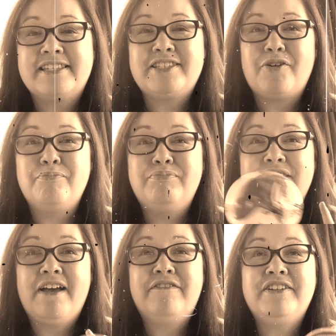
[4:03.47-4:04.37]
So
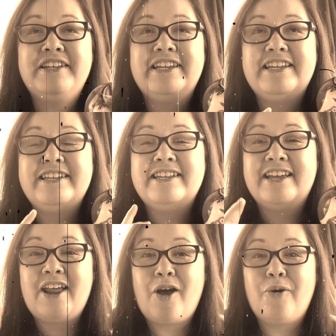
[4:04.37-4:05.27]
definitely,
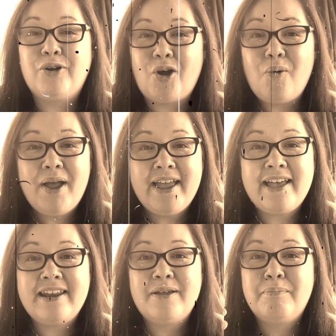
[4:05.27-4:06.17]
you know, go
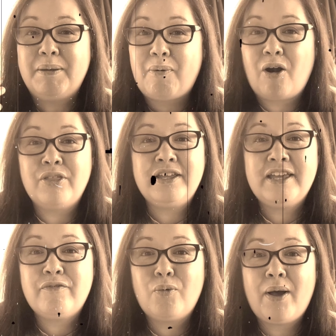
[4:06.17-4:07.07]
ahead, be part of the
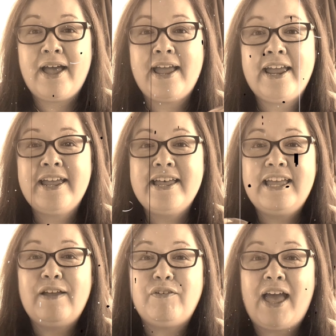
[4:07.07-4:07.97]
giveaway.
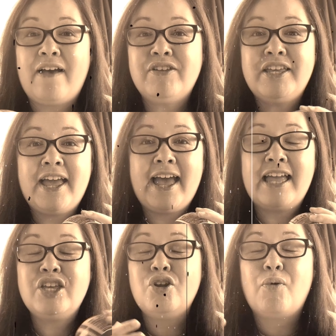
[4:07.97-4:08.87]
If you haven't
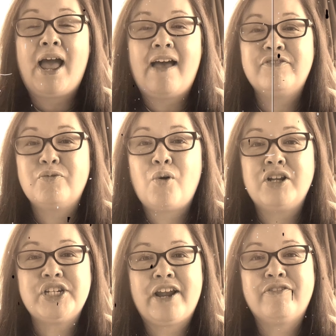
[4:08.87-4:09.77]
yet, you don't have to
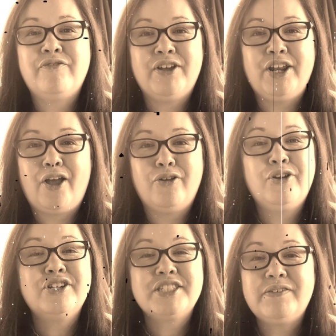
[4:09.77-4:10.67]
watch every video. You
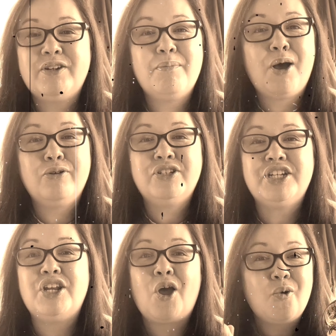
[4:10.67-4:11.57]
can just leave an
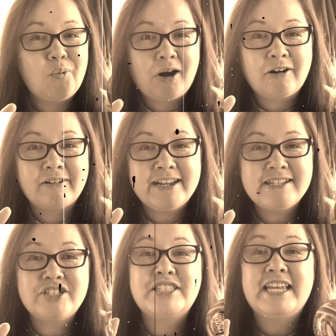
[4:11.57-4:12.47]
emoji, no
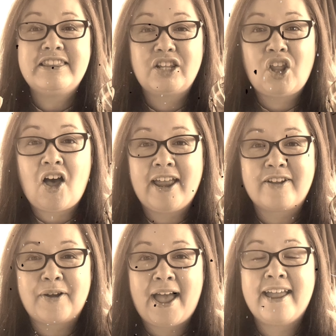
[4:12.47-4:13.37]
worries. Just hit the like,
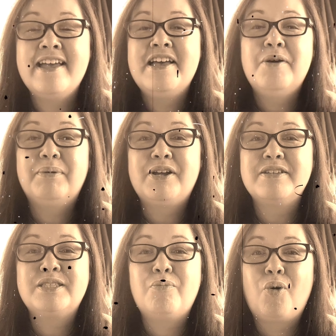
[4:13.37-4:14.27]
okay?
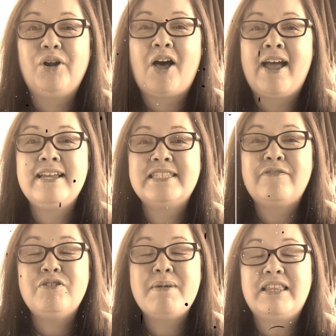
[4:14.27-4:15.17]
Because the more likes,
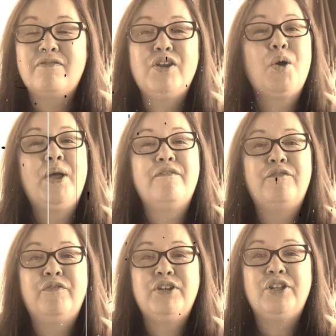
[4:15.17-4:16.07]
if you make the video hit
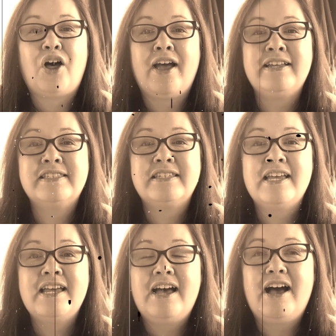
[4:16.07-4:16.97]
50 likes,
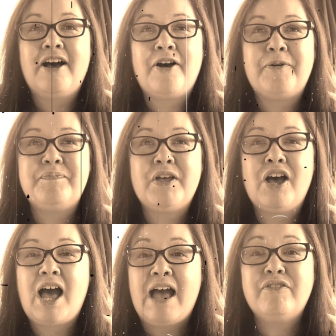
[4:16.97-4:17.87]
um,
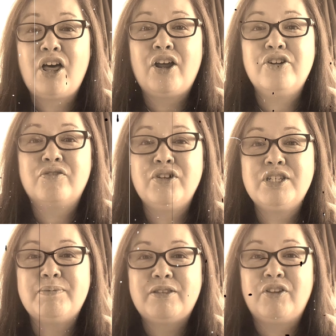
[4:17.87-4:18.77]
I have a lot of 100
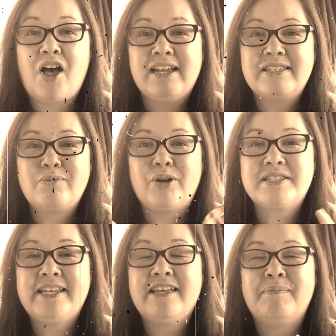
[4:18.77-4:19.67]
views, but the likes is what's
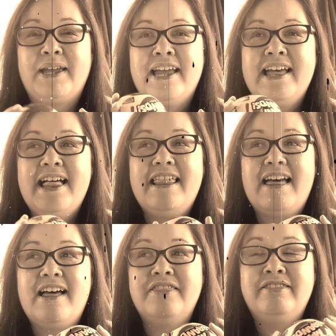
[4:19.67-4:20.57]
getting me.
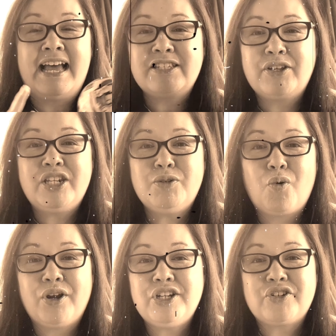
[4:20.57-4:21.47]
That's going to get you
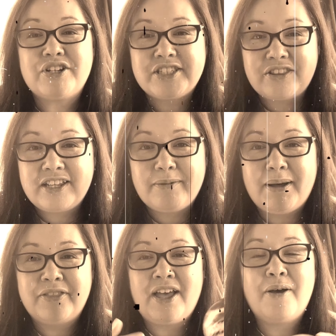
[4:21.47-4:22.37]
more entries, so think
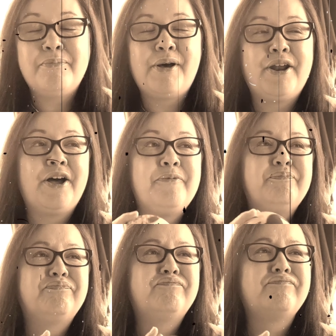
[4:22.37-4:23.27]
about that. But um,
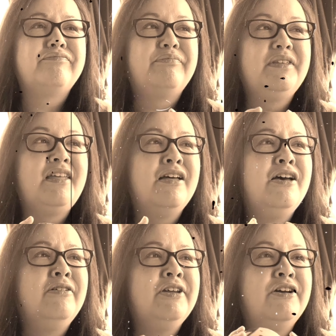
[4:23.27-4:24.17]
I
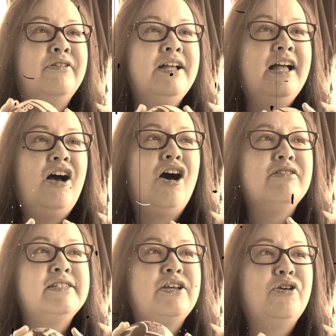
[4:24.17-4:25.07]
don't know.
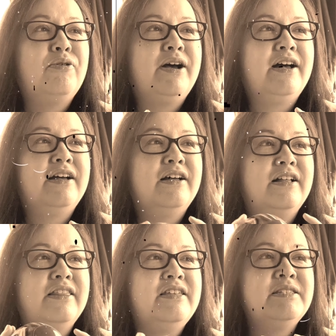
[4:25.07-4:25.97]
Also, uh,
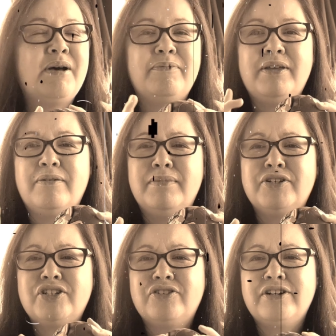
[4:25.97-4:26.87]
this might be a
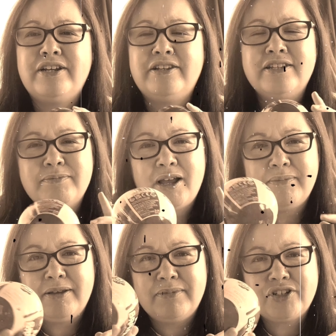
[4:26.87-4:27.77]
mystery. This might
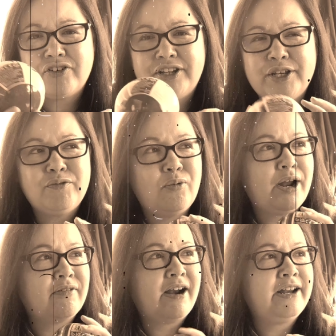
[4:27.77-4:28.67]
be a mystery
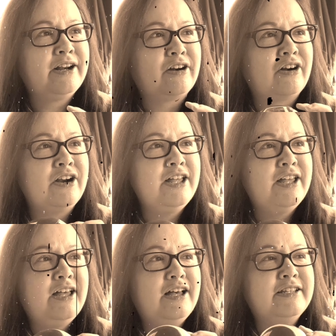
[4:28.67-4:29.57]
giveaway right here.
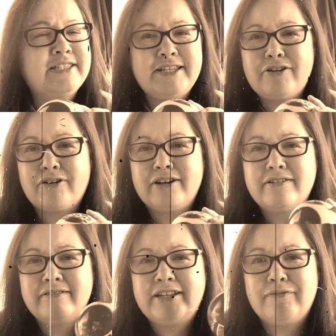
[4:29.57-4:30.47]
A secret
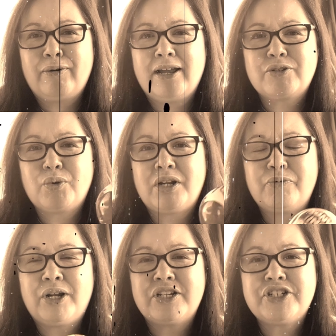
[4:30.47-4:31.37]
giveaway is what I,
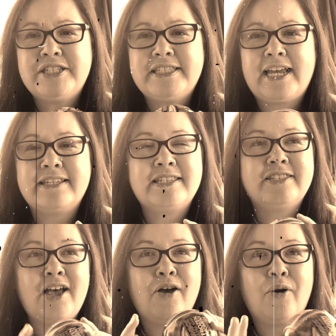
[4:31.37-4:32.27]
what I should say.
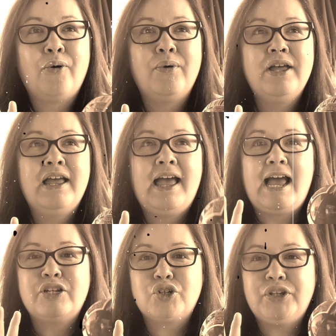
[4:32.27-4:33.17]
So,
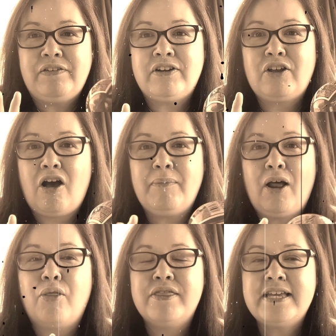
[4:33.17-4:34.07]
as you're leaving a comment
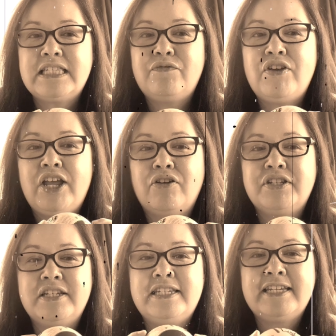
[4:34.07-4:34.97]
on this video
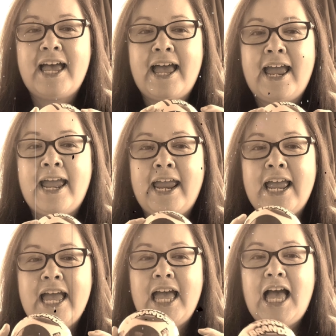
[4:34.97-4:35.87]
today,
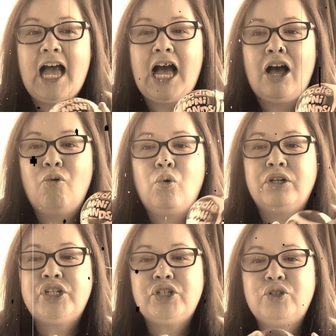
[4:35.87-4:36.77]
I
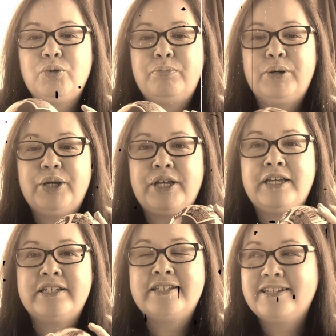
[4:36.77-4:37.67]
want you to
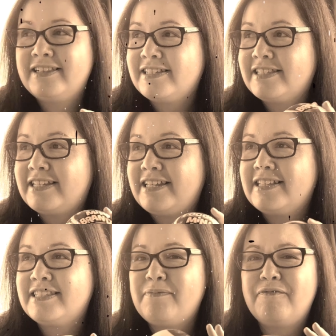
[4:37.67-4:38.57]
put, let's see,
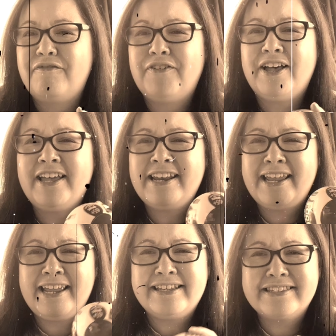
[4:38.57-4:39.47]
let's something
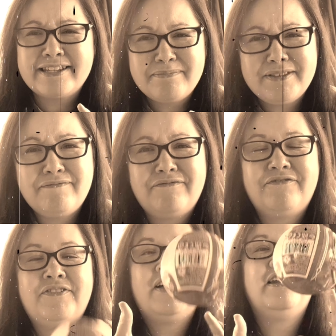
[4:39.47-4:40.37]
funny, something
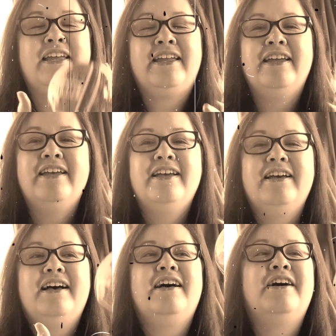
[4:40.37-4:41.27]
funny.
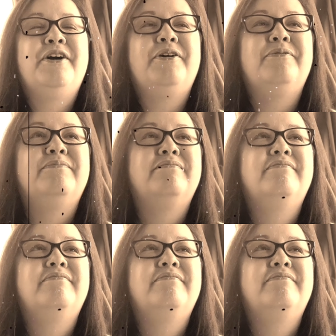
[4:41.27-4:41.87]
Um,